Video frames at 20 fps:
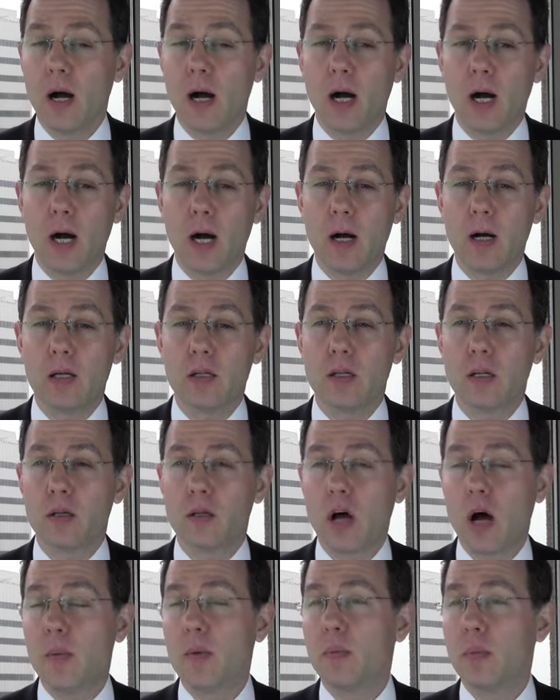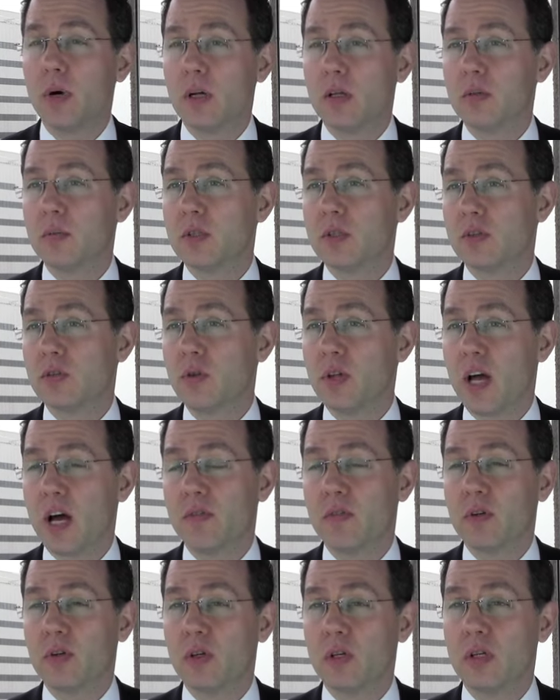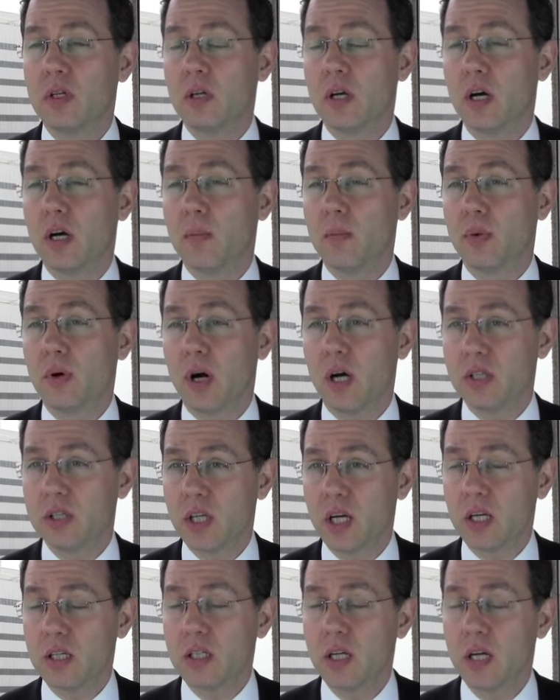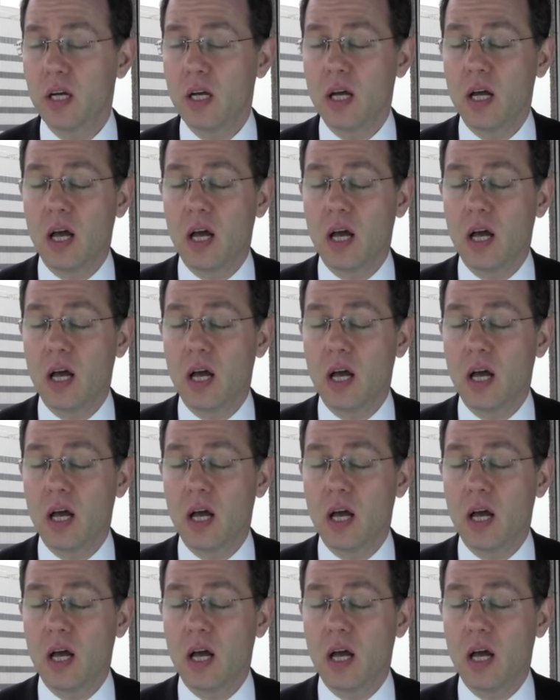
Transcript: Top among them is, do they have a good project?